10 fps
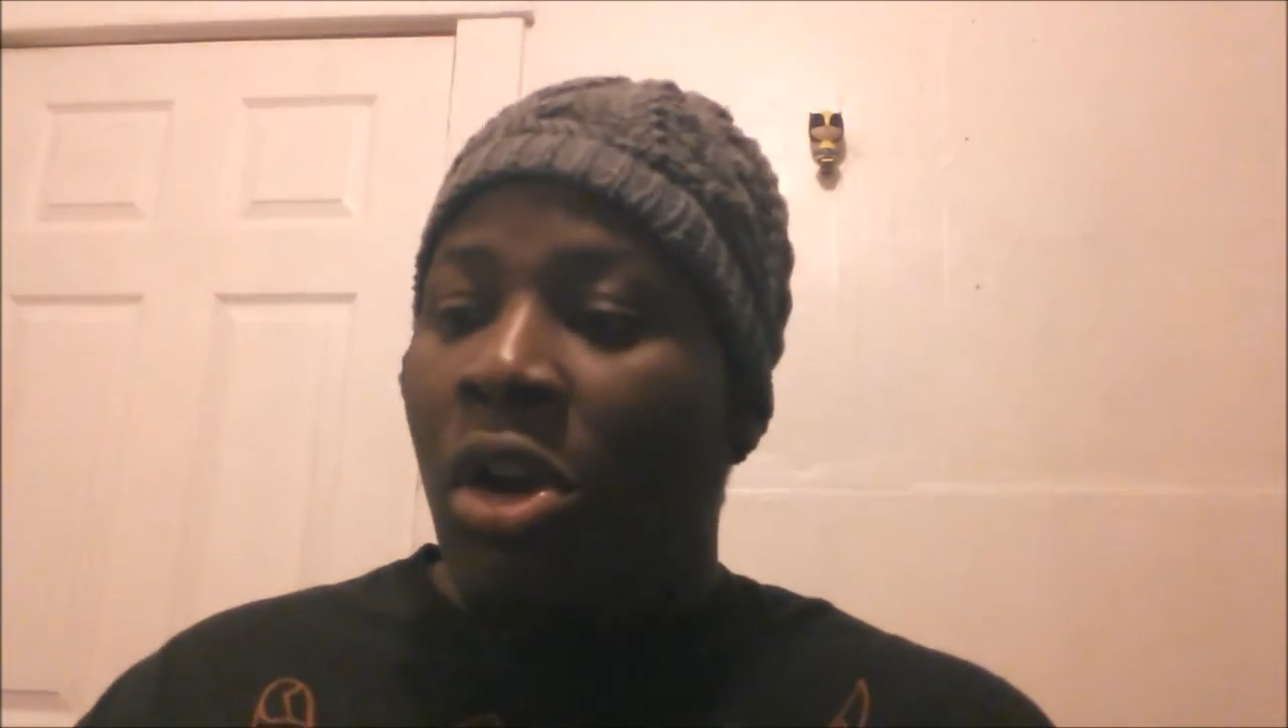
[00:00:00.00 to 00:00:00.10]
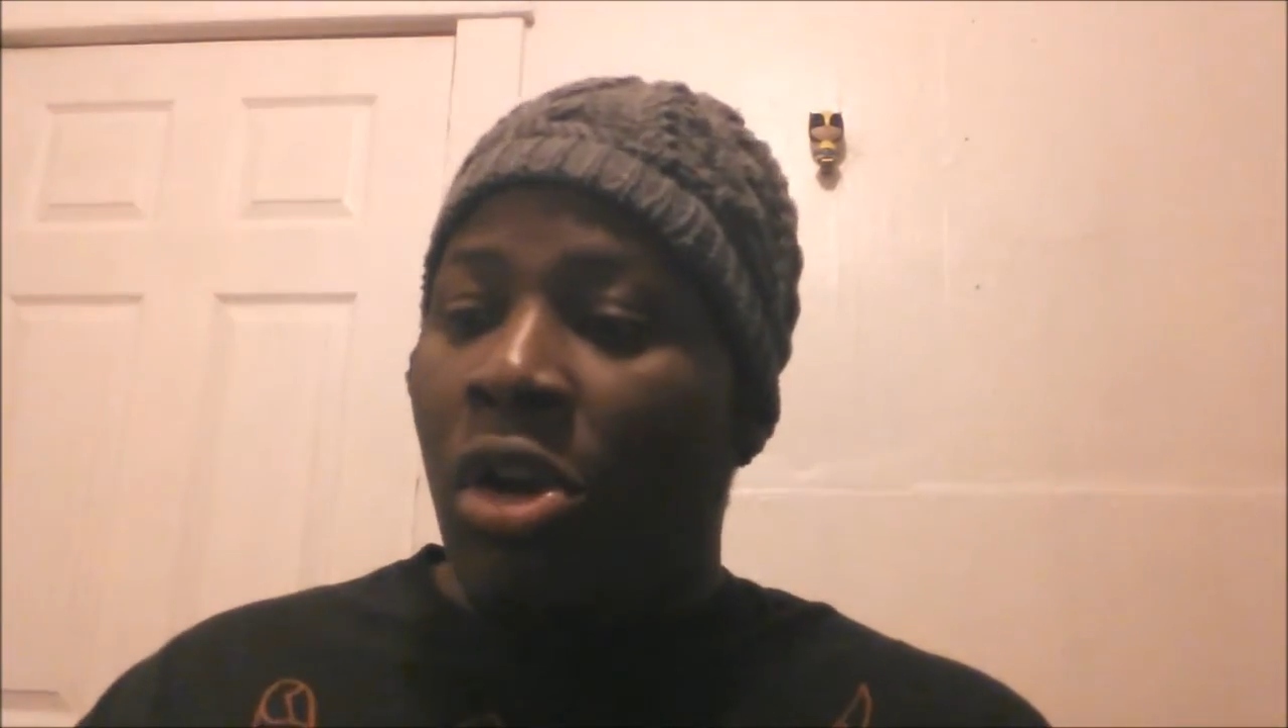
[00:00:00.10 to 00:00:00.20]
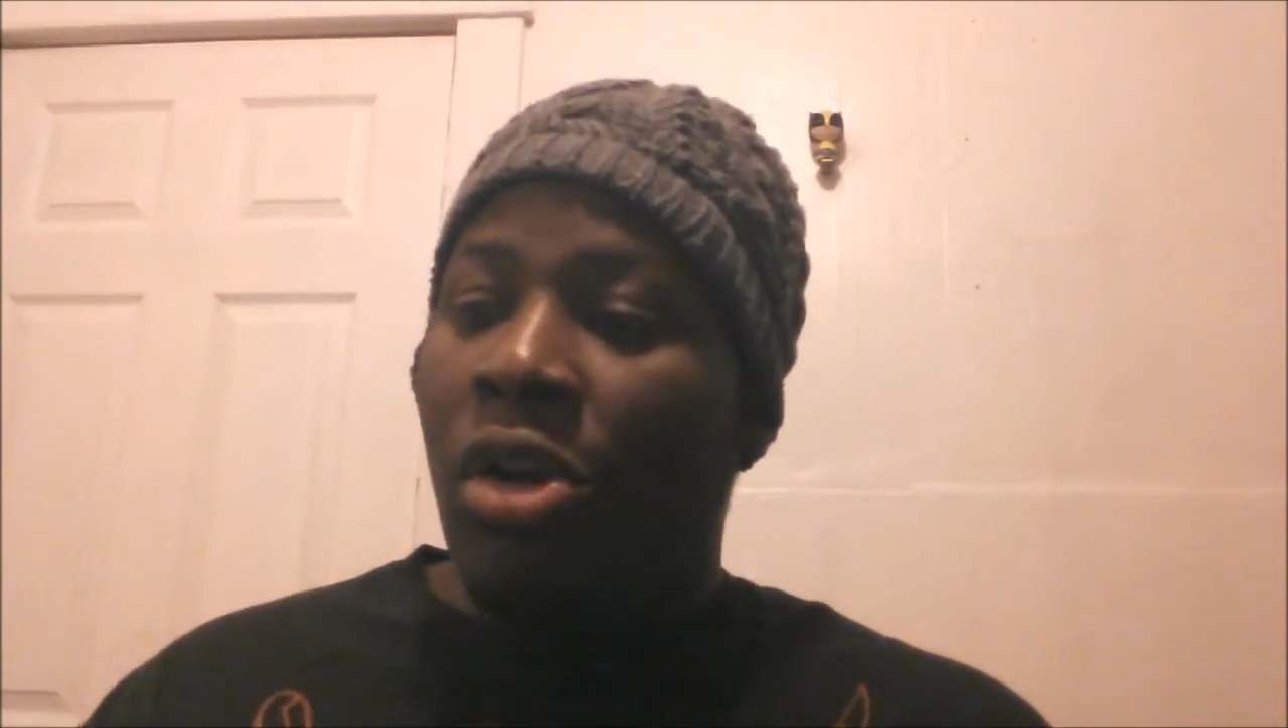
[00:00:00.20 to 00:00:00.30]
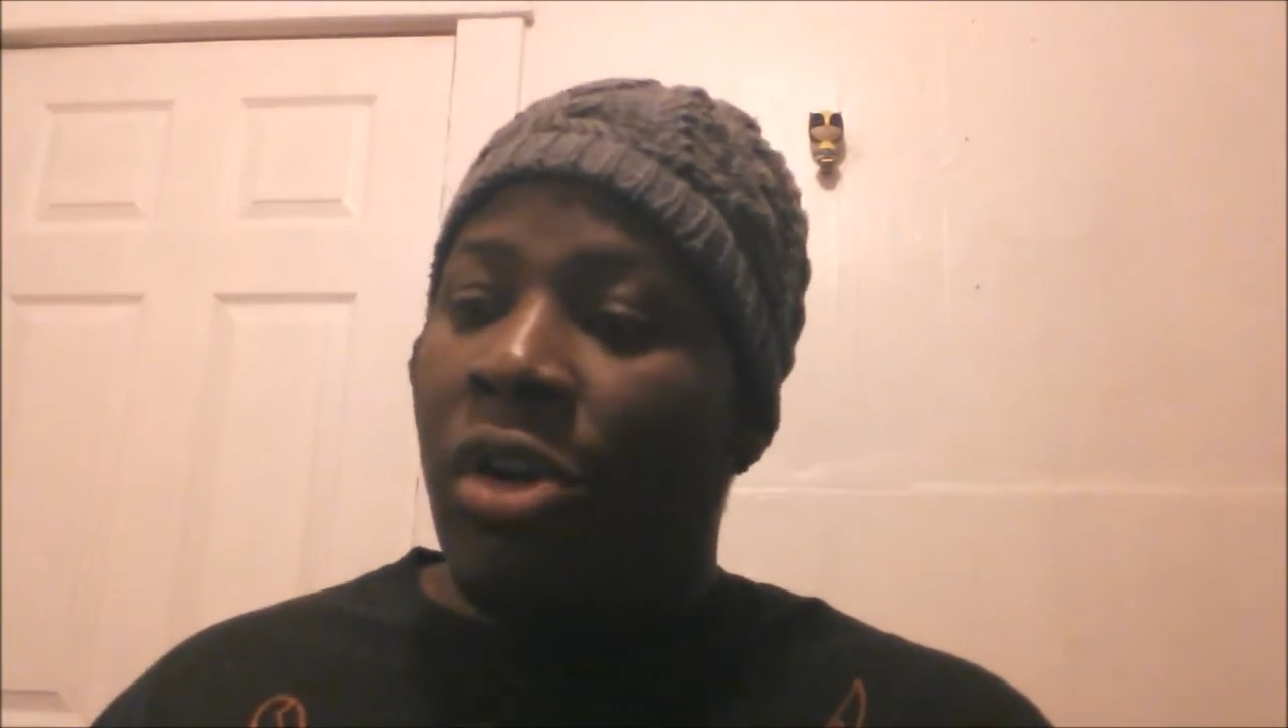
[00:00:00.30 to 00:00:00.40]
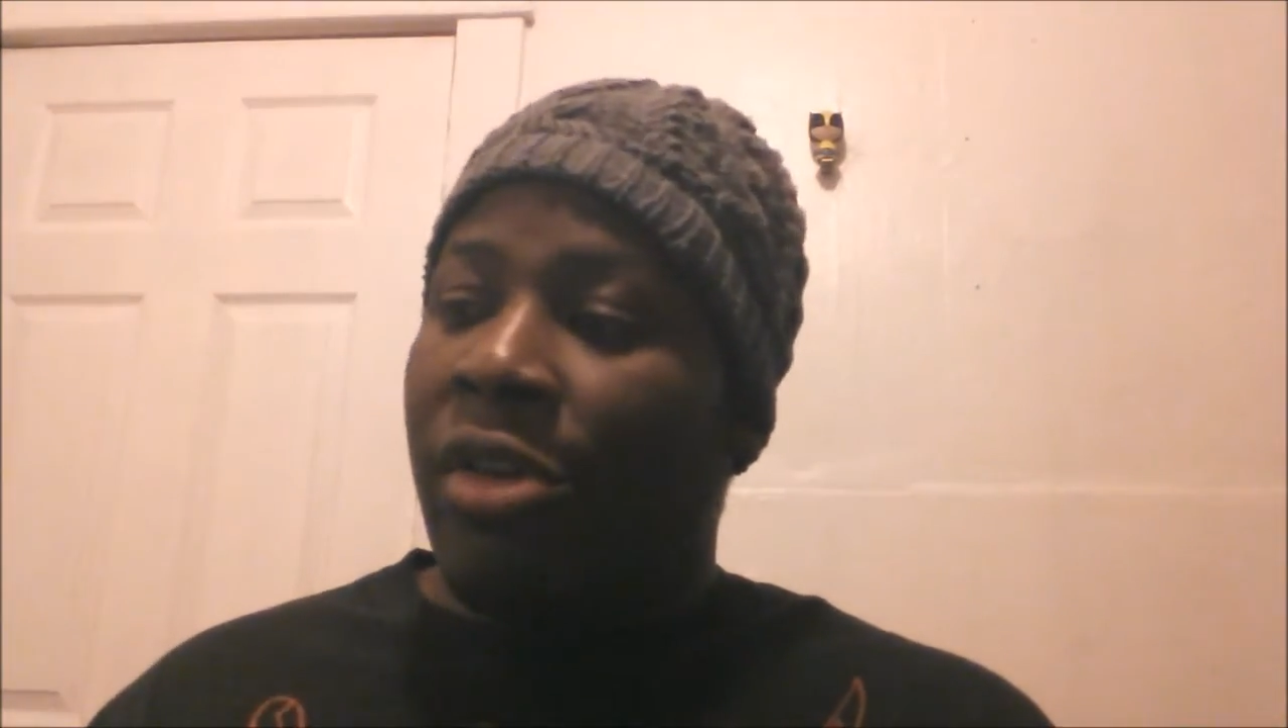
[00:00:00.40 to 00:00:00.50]

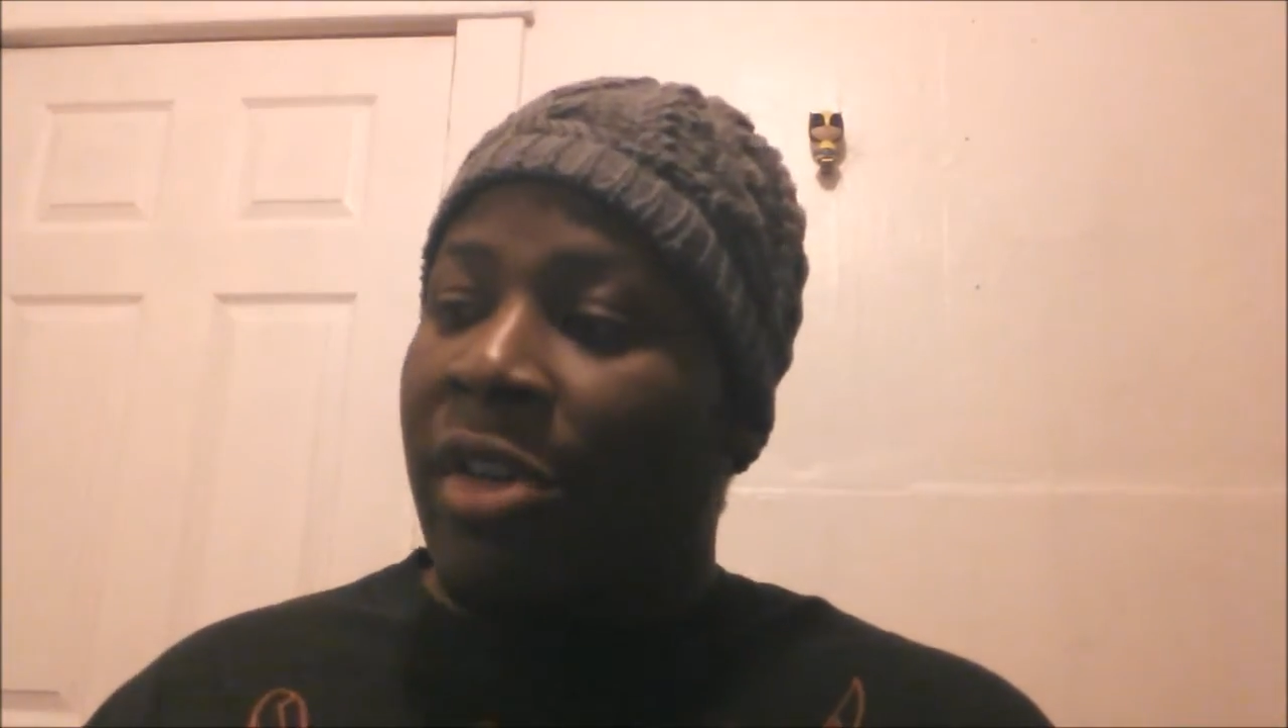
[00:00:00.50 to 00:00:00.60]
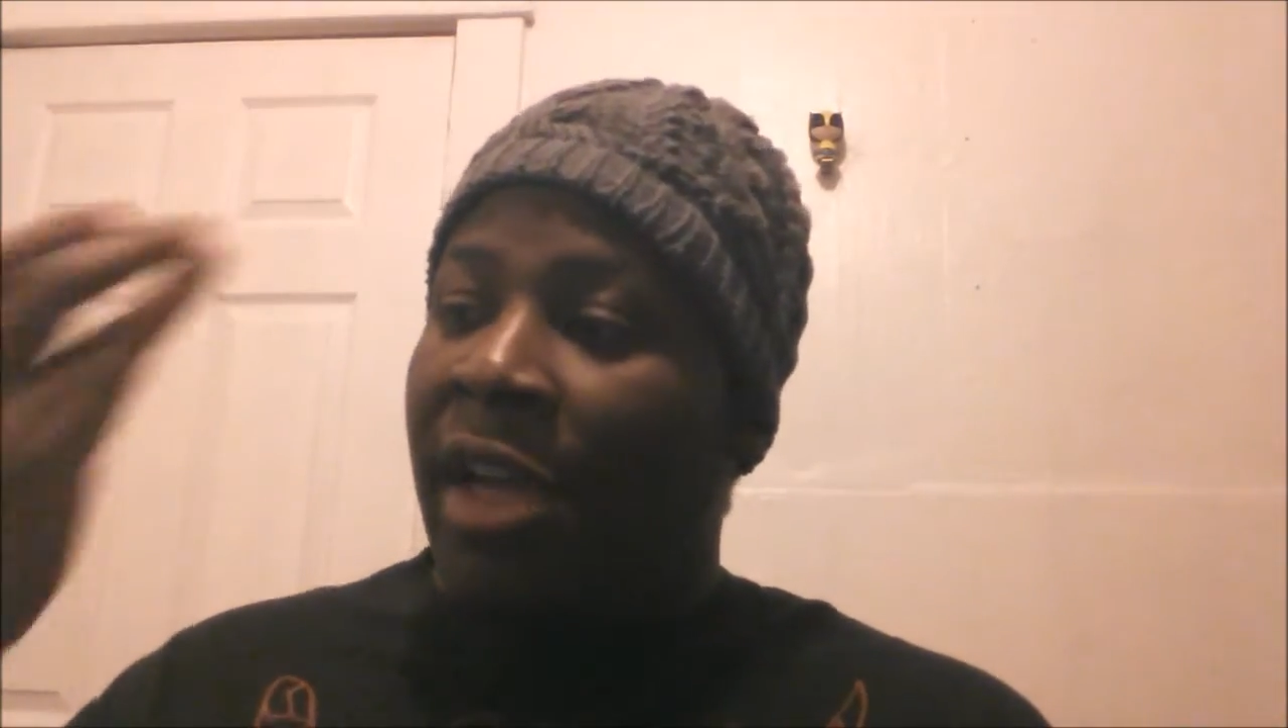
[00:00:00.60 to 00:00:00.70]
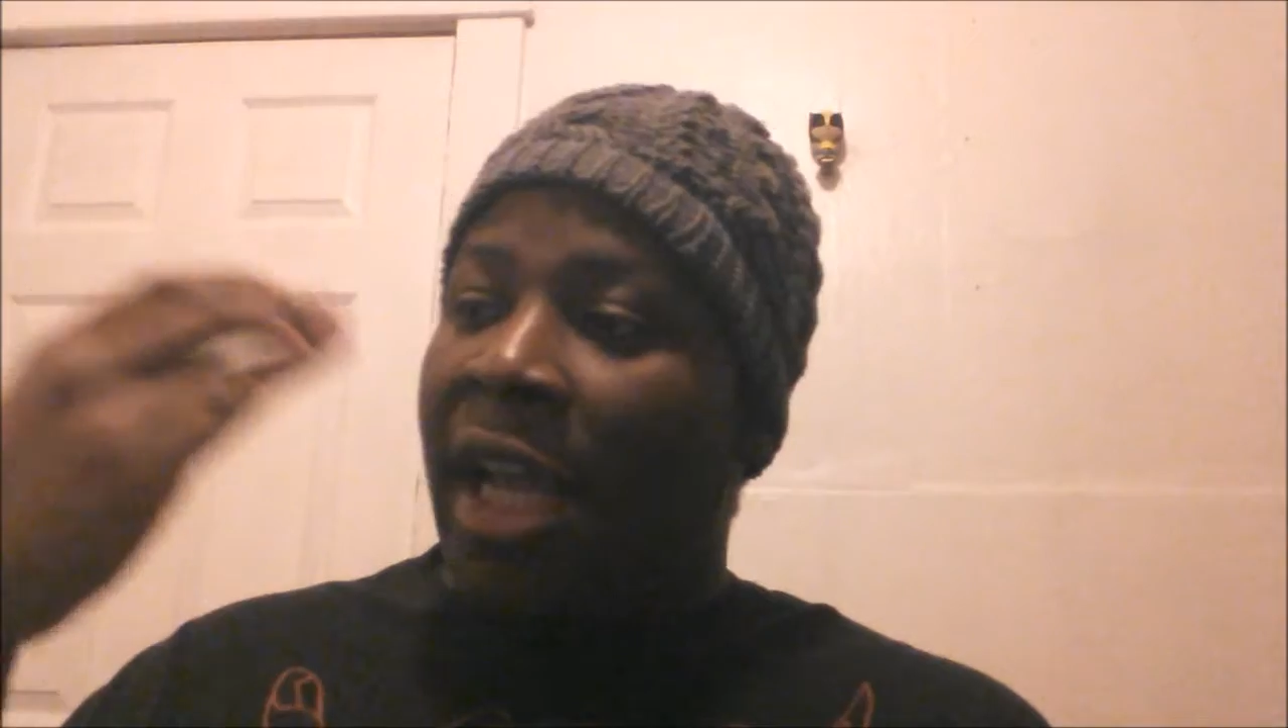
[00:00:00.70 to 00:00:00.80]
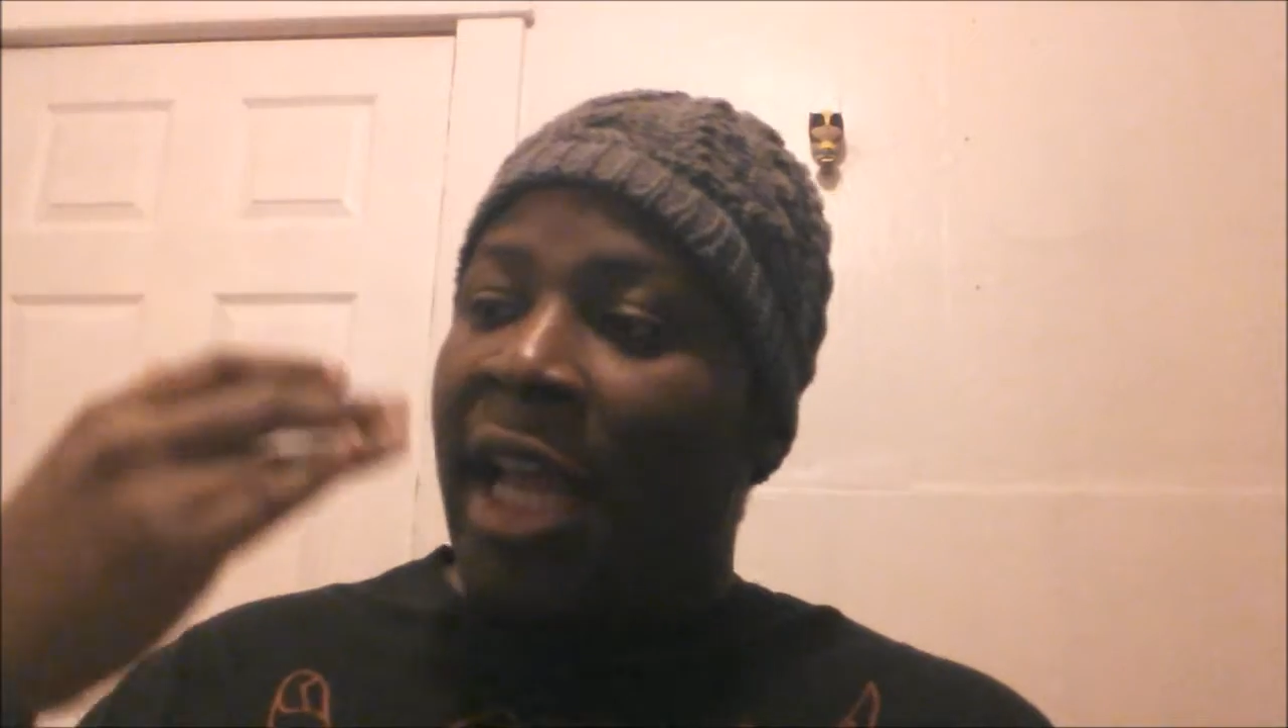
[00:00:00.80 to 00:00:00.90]
her,